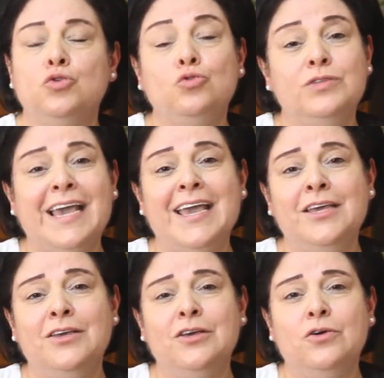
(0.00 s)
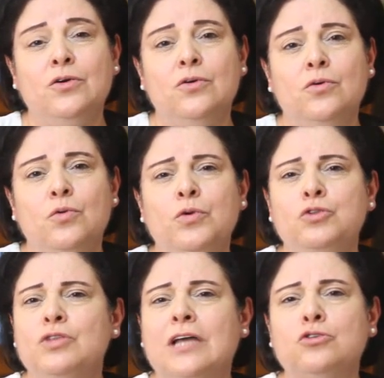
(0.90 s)
Today, we
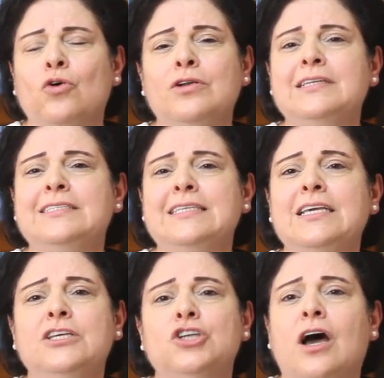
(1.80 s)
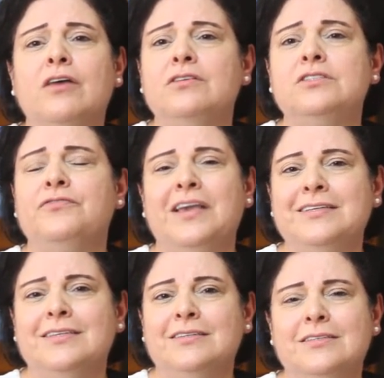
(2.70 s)
do not only see each other's
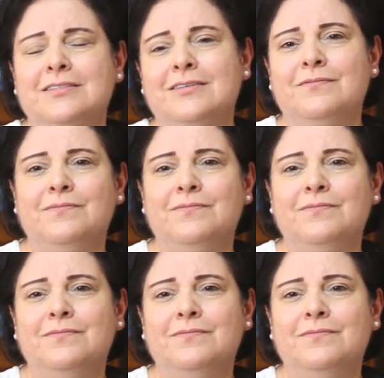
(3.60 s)
faces,